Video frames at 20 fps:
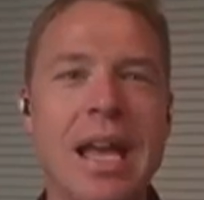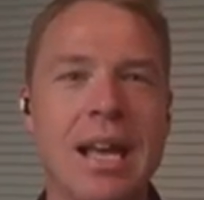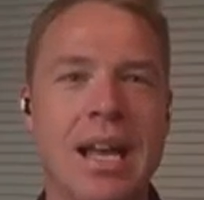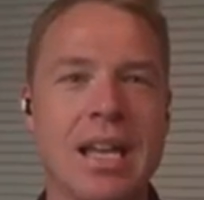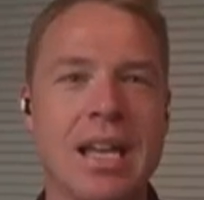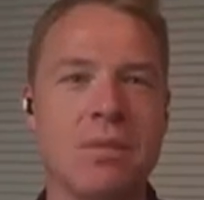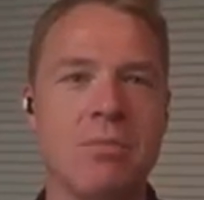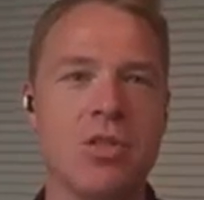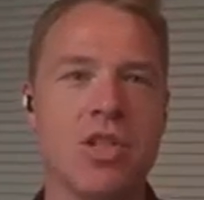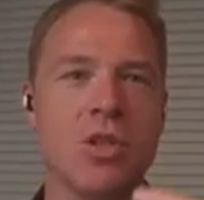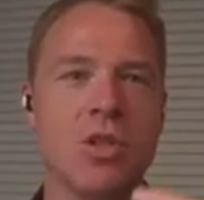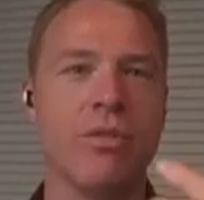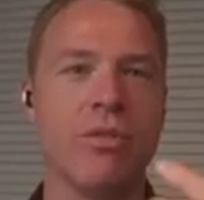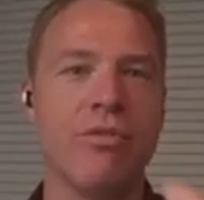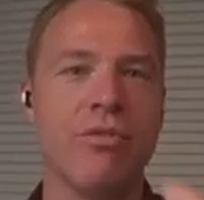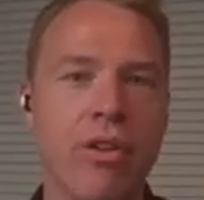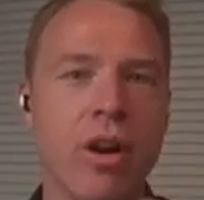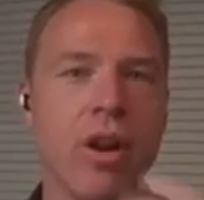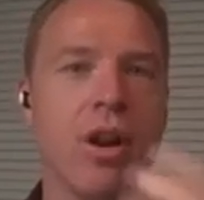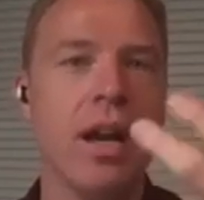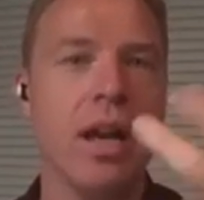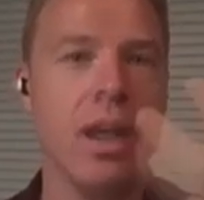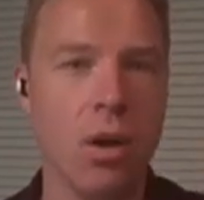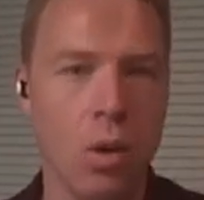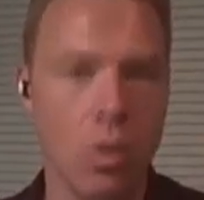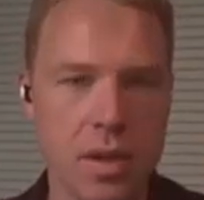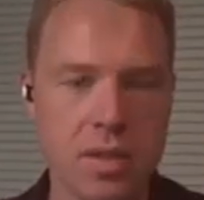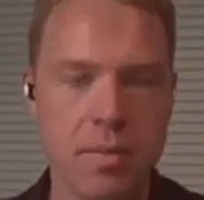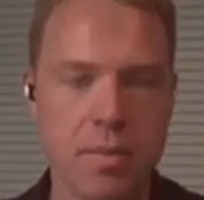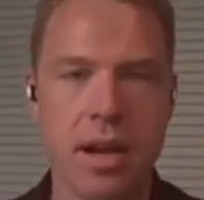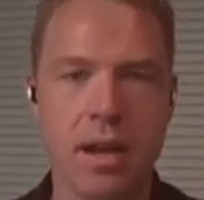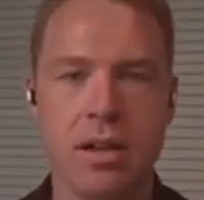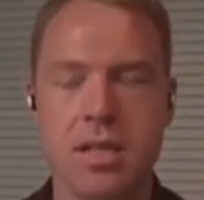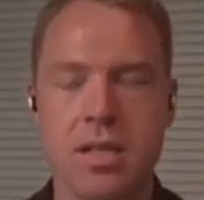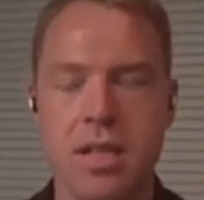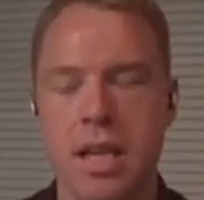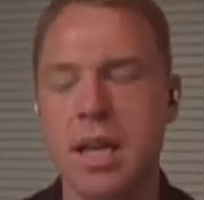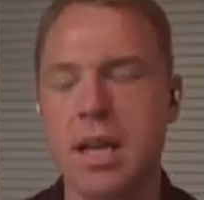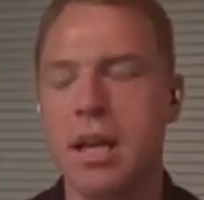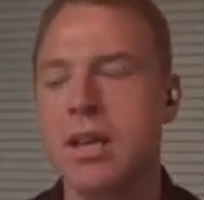customers to refer it always matters
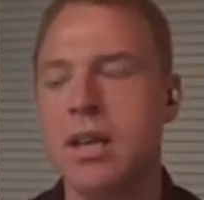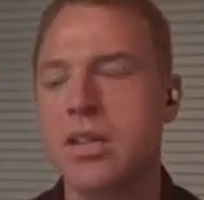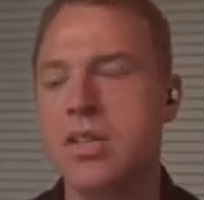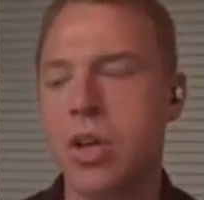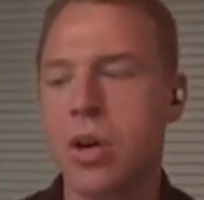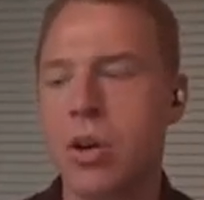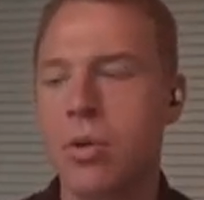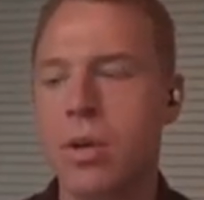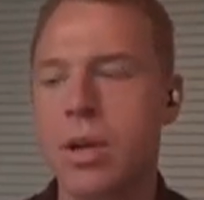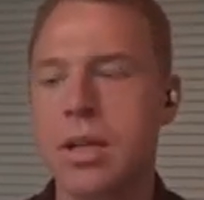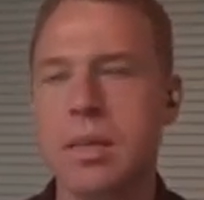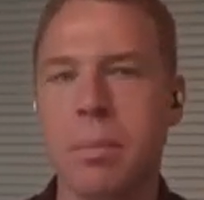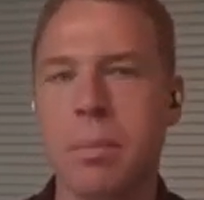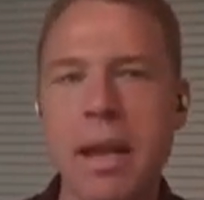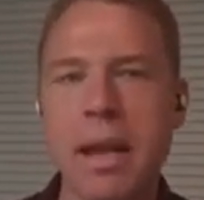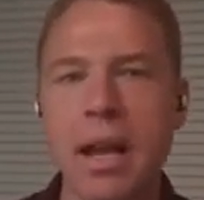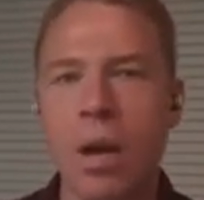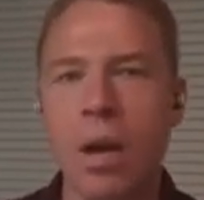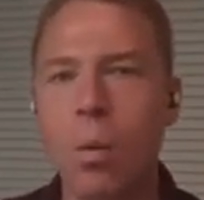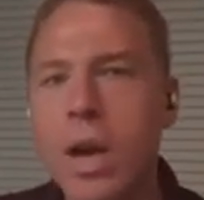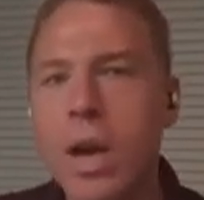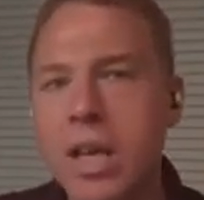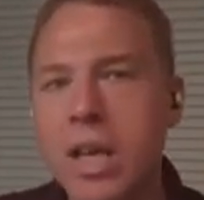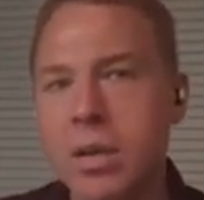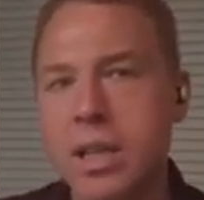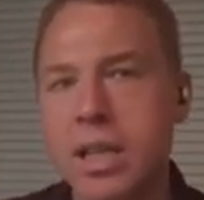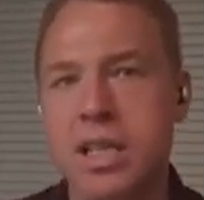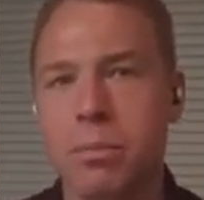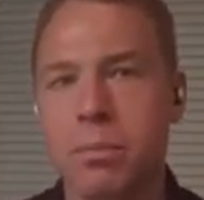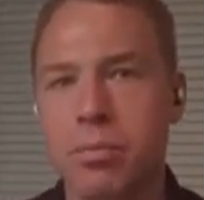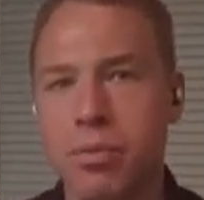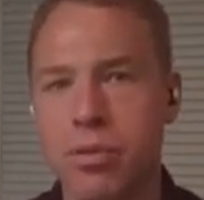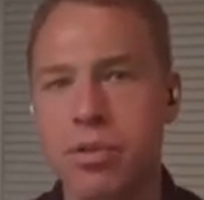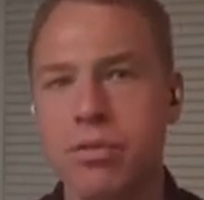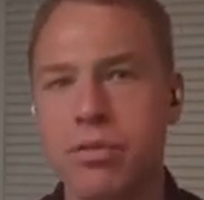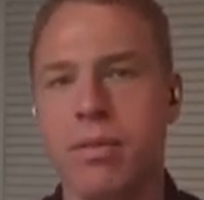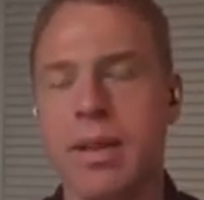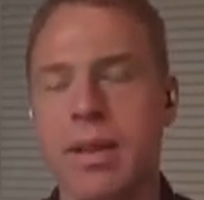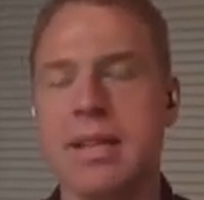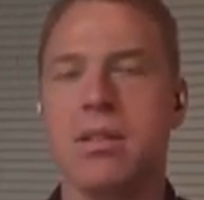so depending on what you need to prove
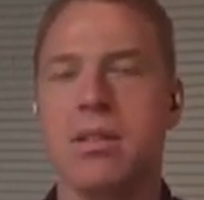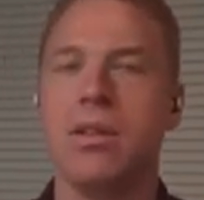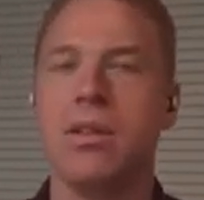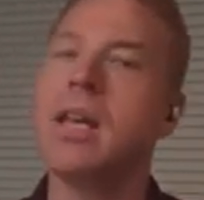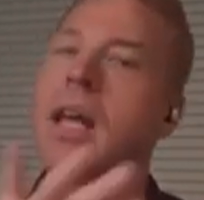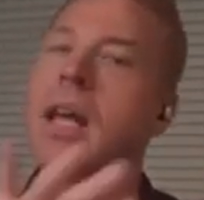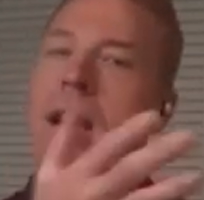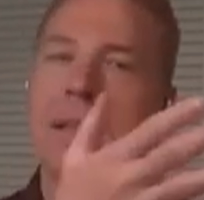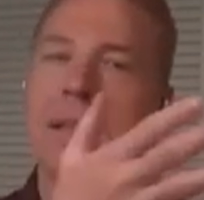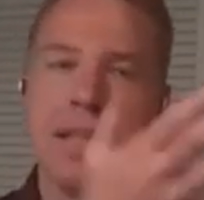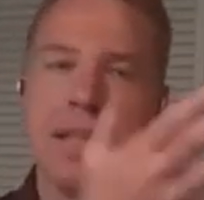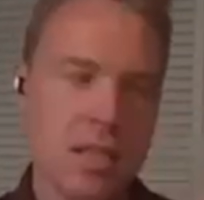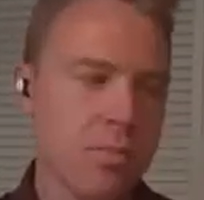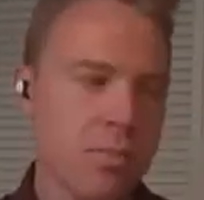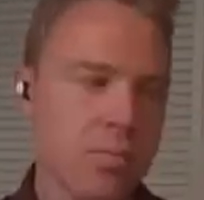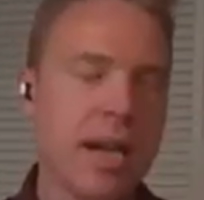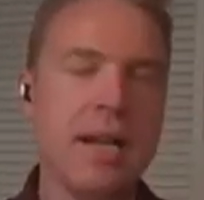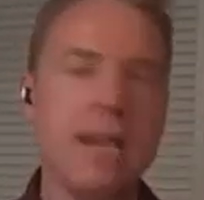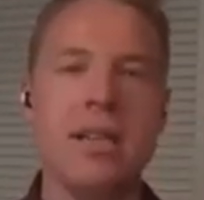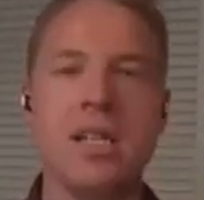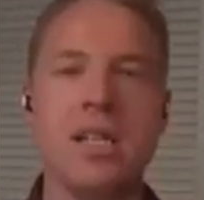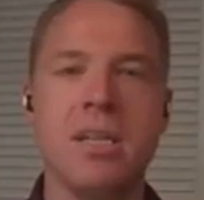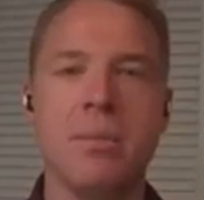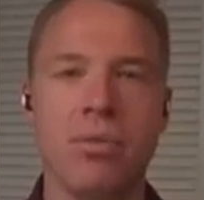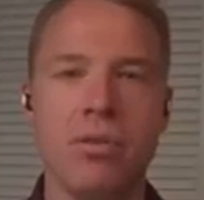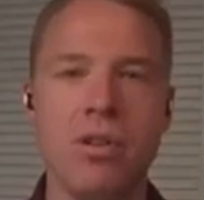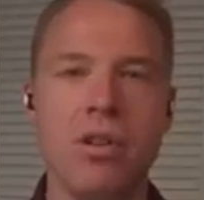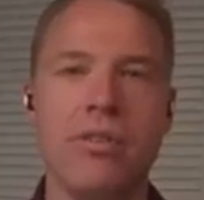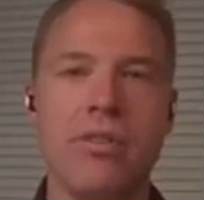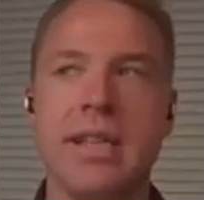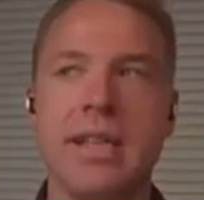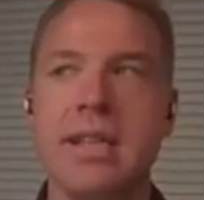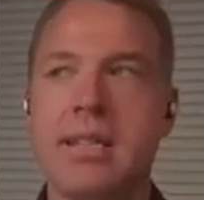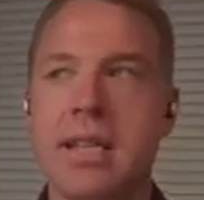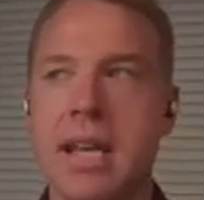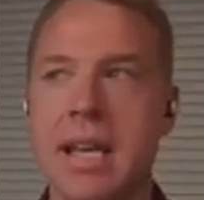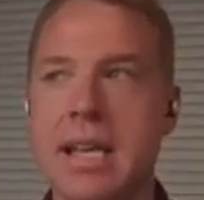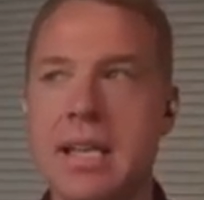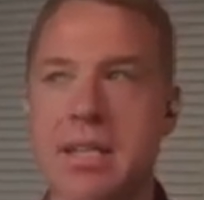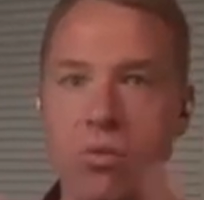for that so look at this is what i need to prove and then
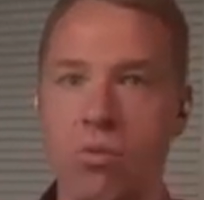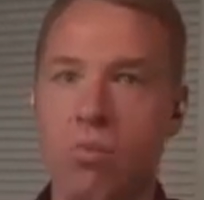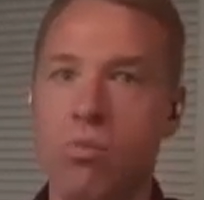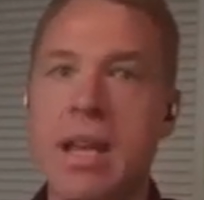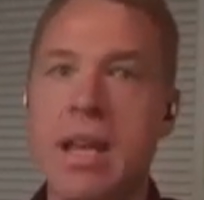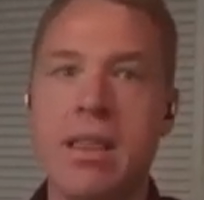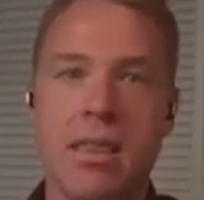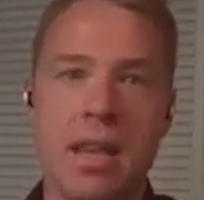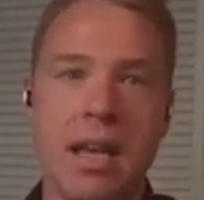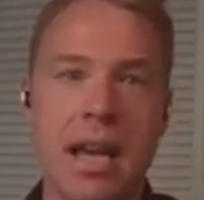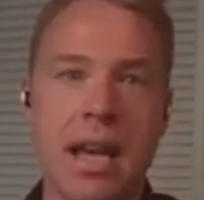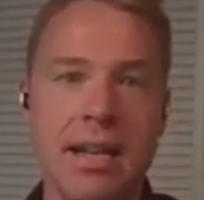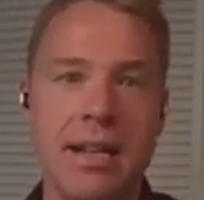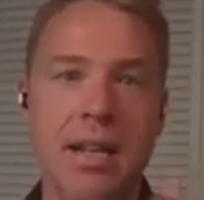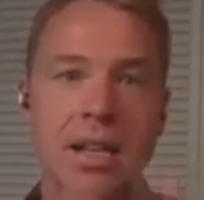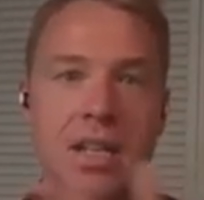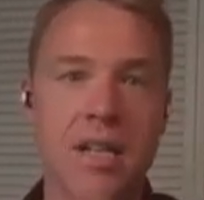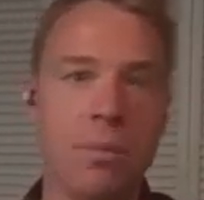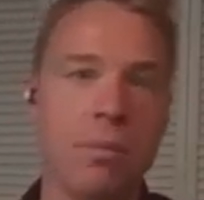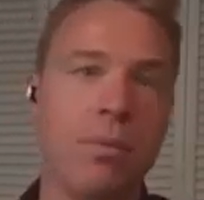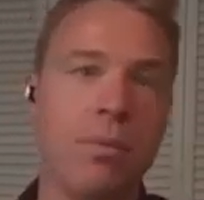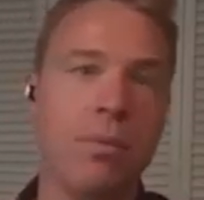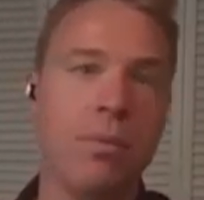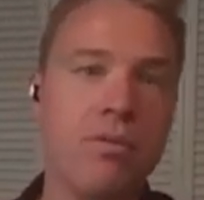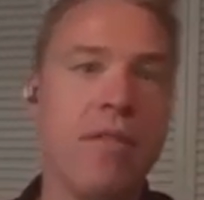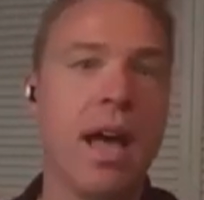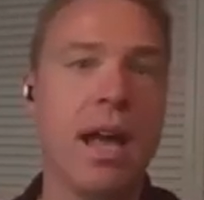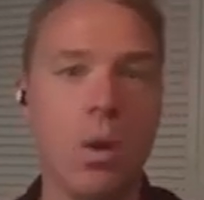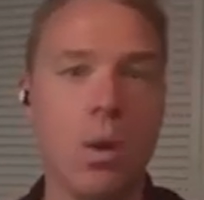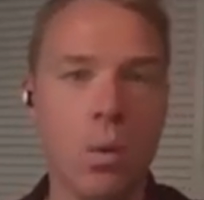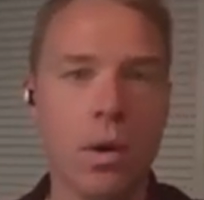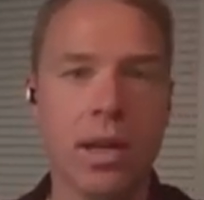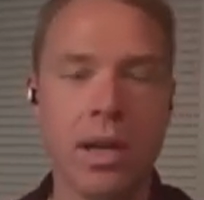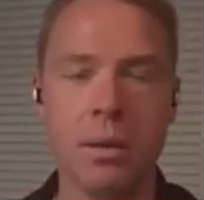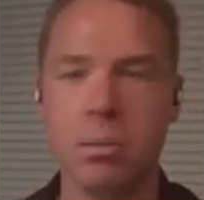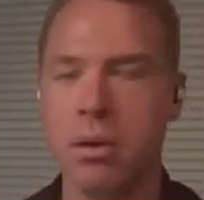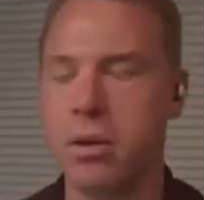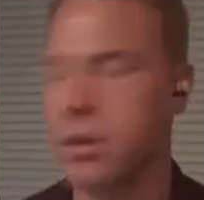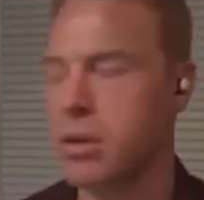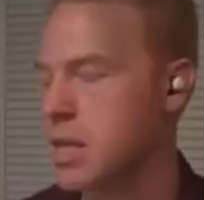say is the right thing i need to prove that a
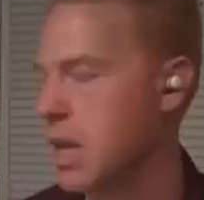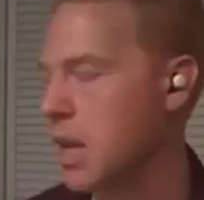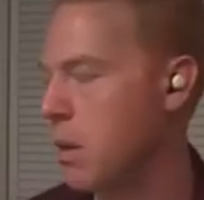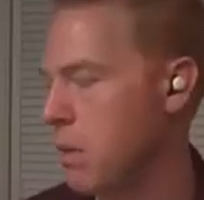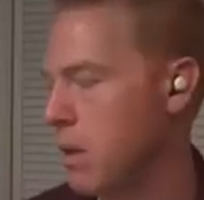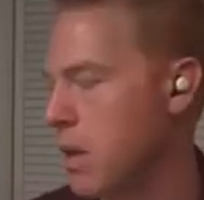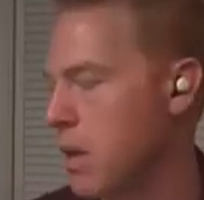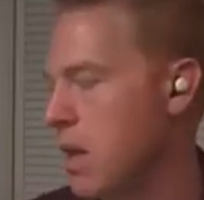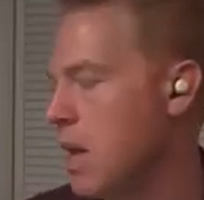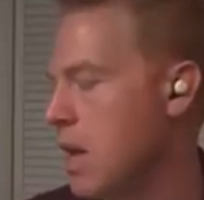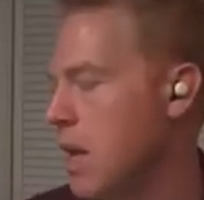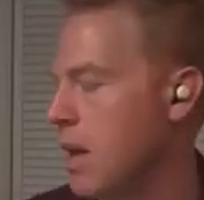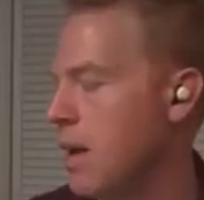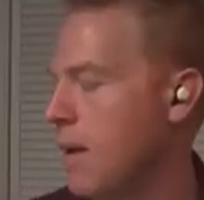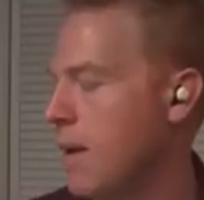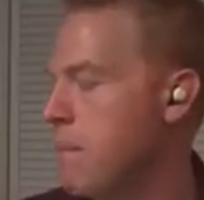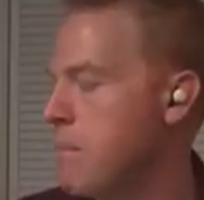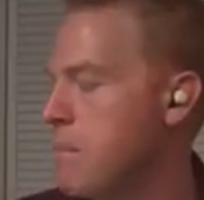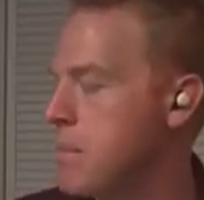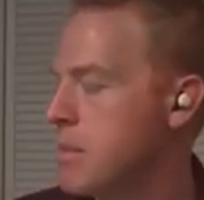working prototype um,